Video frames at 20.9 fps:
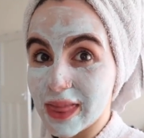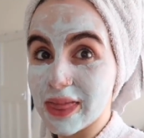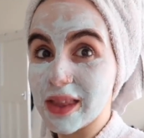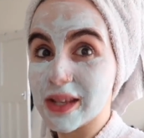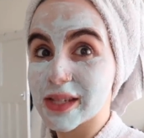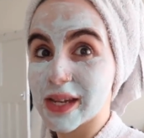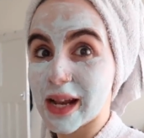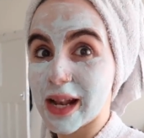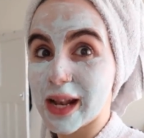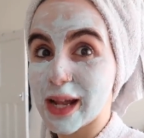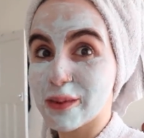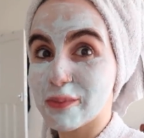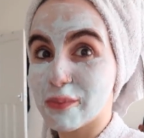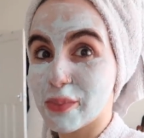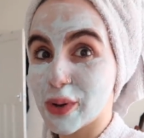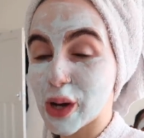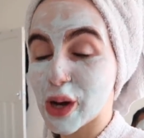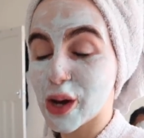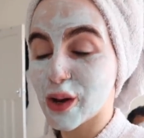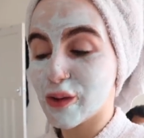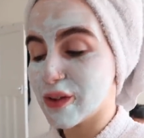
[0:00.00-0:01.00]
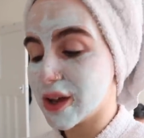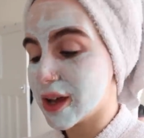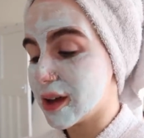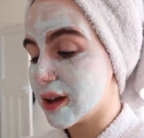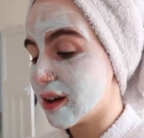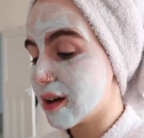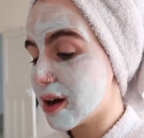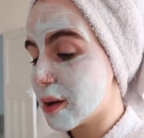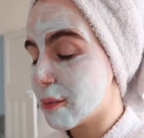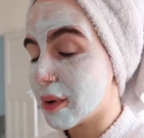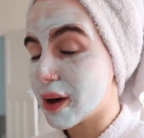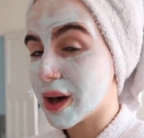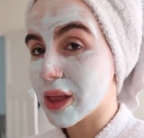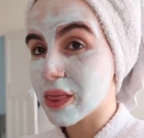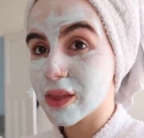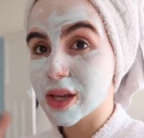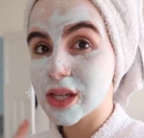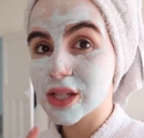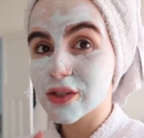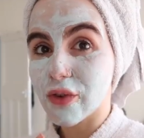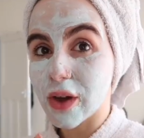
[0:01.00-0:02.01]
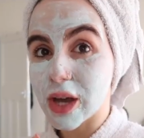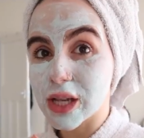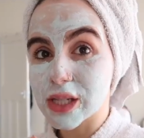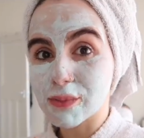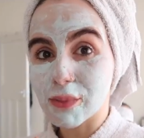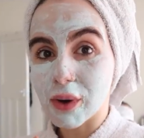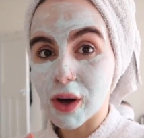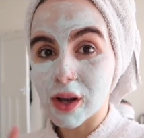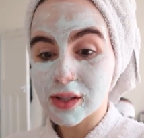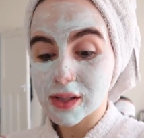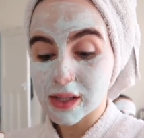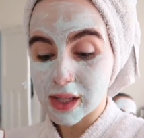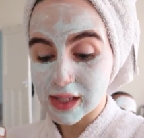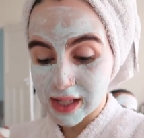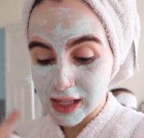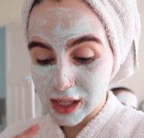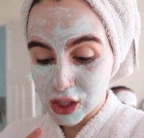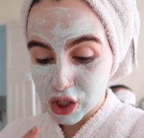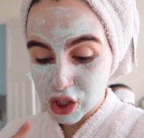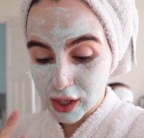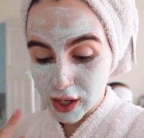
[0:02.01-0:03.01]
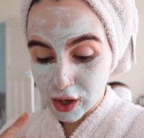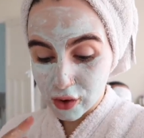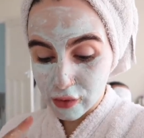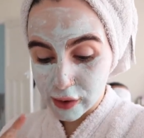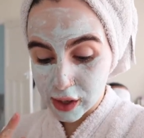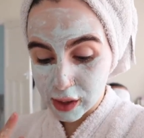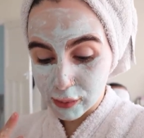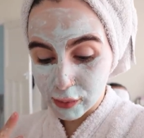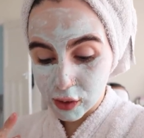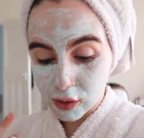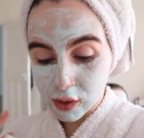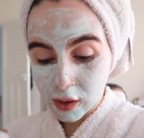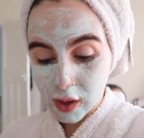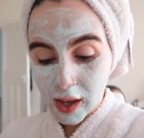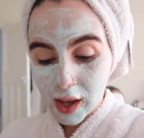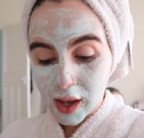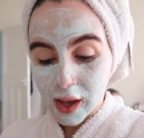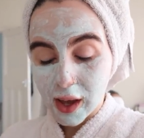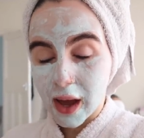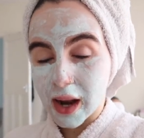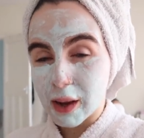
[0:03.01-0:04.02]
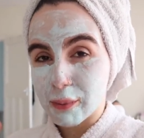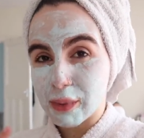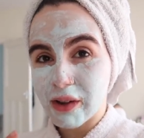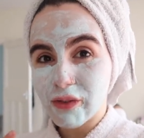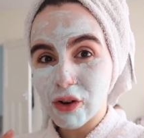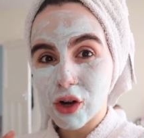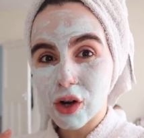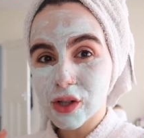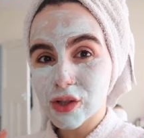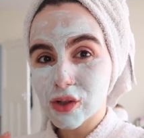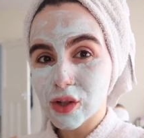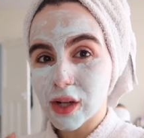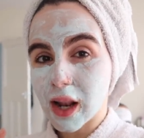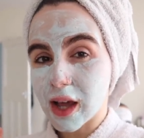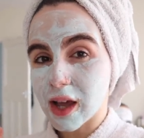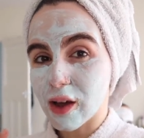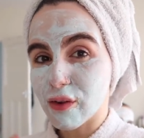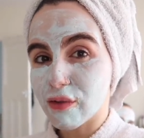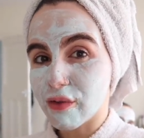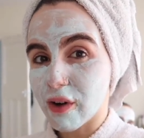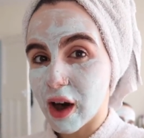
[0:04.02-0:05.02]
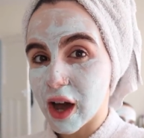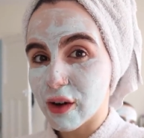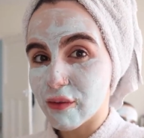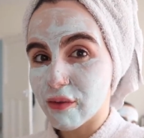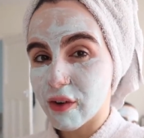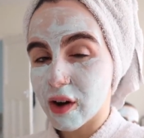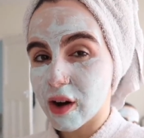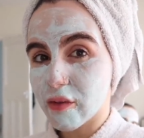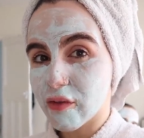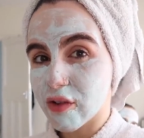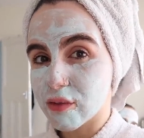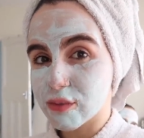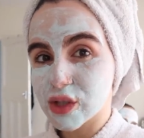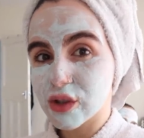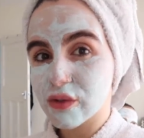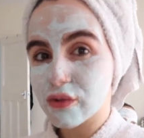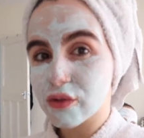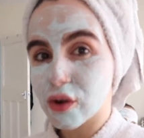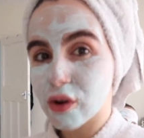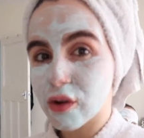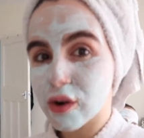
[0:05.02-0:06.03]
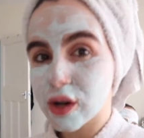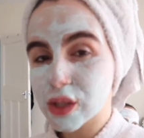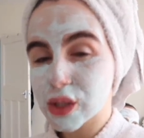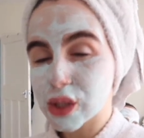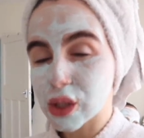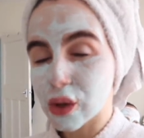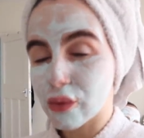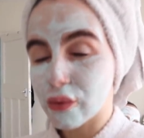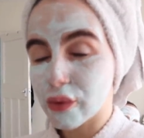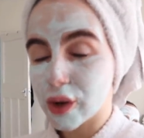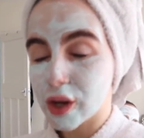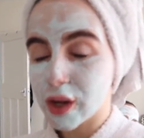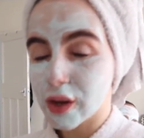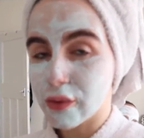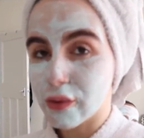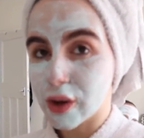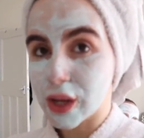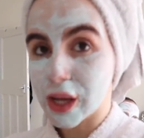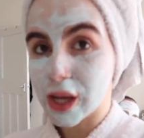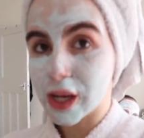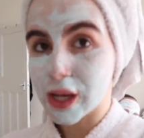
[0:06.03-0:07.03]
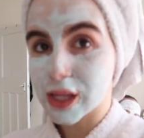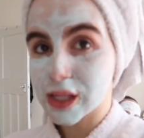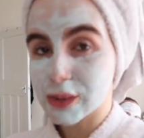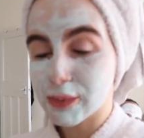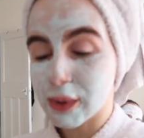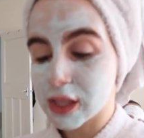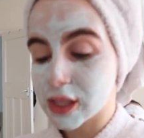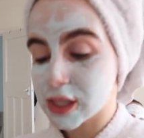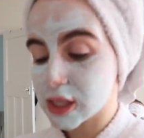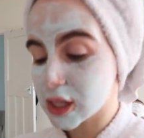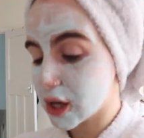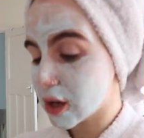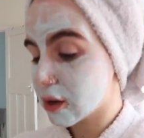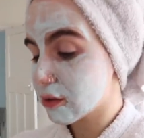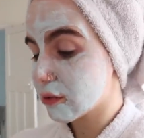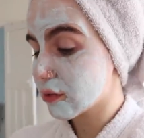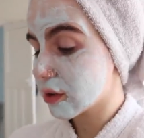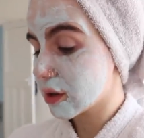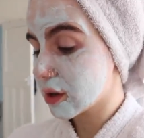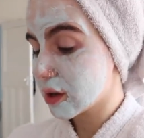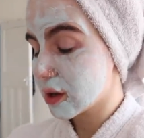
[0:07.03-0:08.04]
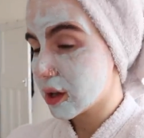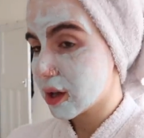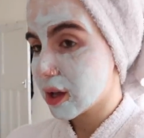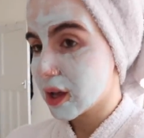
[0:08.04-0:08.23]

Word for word: in this clip over here but this face mask is literally incredible and i believe it costs only like a five bar from sephora so really really inexpensive